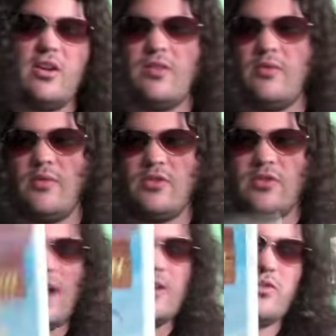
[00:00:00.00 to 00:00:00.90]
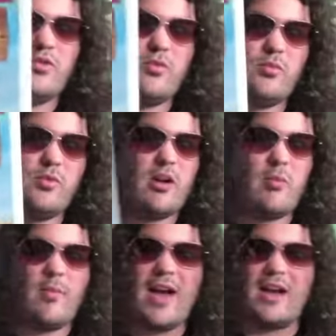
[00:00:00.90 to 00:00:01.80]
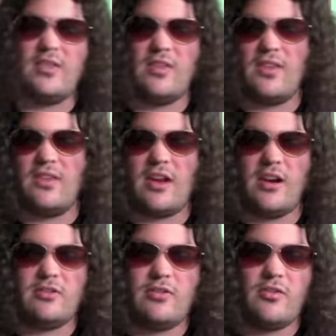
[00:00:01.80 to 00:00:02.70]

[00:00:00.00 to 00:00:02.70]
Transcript: of the original actors come back the, as the characters.